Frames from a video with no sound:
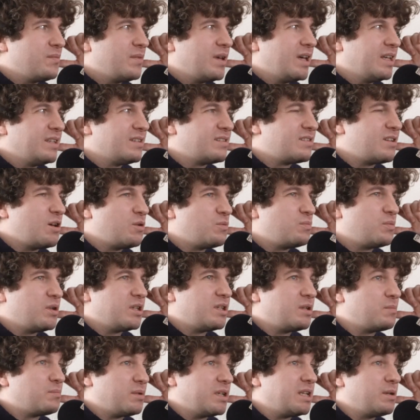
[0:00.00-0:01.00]
And so,
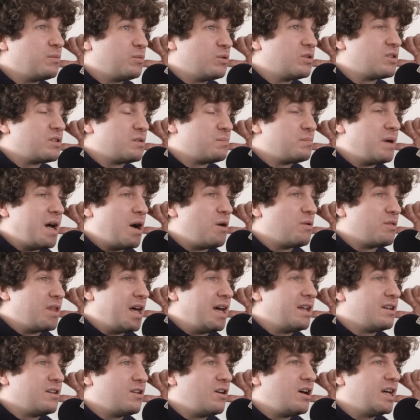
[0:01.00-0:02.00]
but it was about
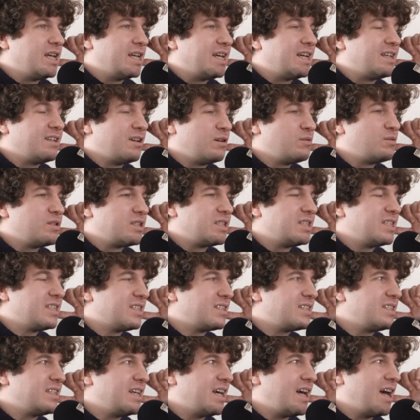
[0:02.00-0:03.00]
that night, and I was in
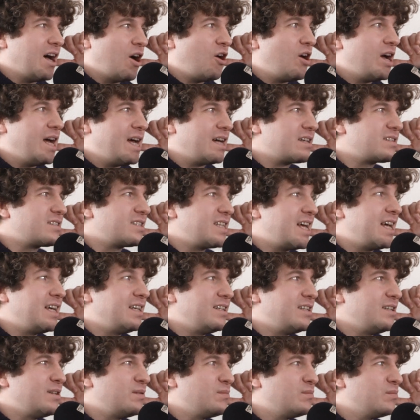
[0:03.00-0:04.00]
this Ajax
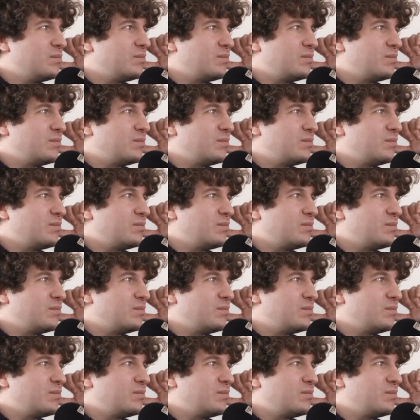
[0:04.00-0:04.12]
Stadium.